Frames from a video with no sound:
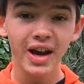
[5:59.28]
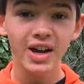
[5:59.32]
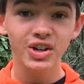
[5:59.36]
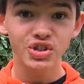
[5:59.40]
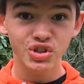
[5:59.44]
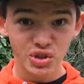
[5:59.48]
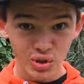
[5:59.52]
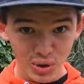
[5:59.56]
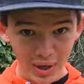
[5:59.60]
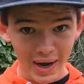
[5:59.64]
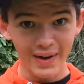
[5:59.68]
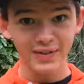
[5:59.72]
I
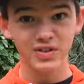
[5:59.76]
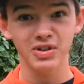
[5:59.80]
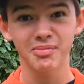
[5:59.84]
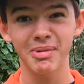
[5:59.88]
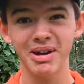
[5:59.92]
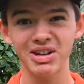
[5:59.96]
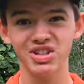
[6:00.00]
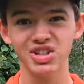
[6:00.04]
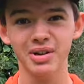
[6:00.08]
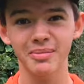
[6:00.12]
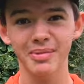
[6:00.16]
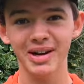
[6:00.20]
do have to
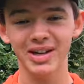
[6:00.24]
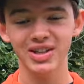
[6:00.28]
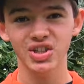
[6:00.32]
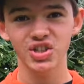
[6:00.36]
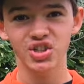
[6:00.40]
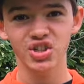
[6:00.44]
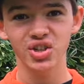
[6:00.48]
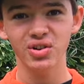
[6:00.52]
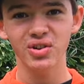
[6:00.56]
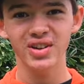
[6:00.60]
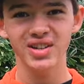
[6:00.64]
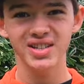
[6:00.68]
mention about the
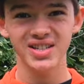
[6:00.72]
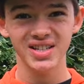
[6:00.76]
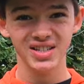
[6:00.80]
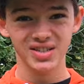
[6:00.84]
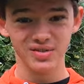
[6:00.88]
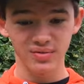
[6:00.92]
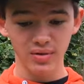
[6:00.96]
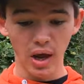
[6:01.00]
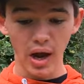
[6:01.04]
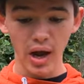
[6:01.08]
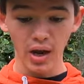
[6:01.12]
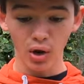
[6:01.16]
shoe is
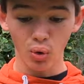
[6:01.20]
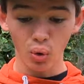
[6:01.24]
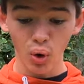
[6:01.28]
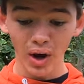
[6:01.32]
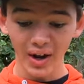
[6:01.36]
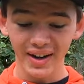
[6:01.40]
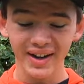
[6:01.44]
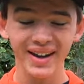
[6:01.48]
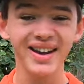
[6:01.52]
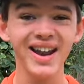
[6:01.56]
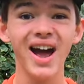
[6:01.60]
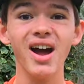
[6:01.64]
it's
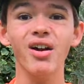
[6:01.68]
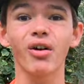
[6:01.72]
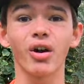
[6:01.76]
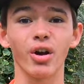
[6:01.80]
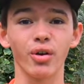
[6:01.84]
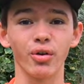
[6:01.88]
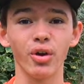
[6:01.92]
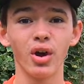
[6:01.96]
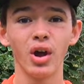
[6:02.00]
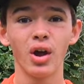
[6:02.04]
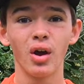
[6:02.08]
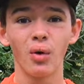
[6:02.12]
quite
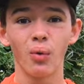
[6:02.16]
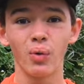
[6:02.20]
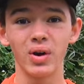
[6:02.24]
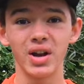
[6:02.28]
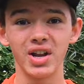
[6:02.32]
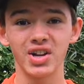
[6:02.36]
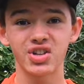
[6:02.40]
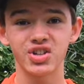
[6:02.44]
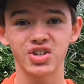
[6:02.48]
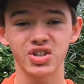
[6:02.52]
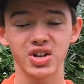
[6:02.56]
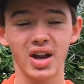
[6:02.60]
narrow,
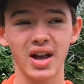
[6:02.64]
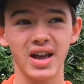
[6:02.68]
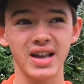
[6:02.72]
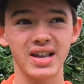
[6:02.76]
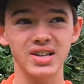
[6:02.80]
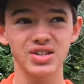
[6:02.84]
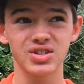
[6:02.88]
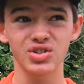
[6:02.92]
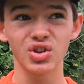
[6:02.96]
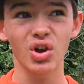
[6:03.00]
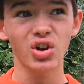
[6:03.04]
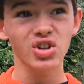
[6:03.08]
which
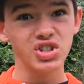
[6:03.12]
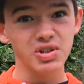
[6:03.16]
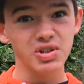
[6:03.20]
is not a